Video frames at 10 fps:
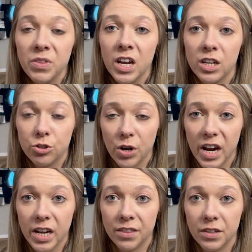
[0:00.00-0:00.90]
and
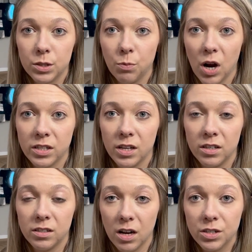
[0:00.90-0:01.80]
try and get this
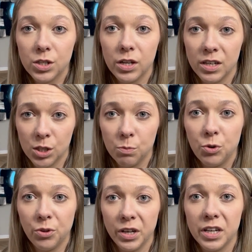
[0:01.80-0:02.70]
process done as
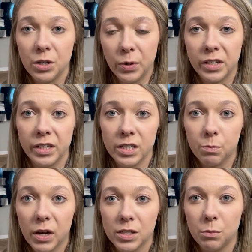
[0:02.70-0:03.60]
smoothly and quickly as
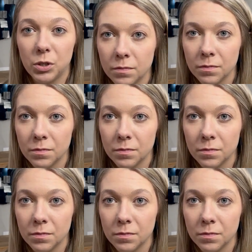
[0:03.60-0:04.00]
possible.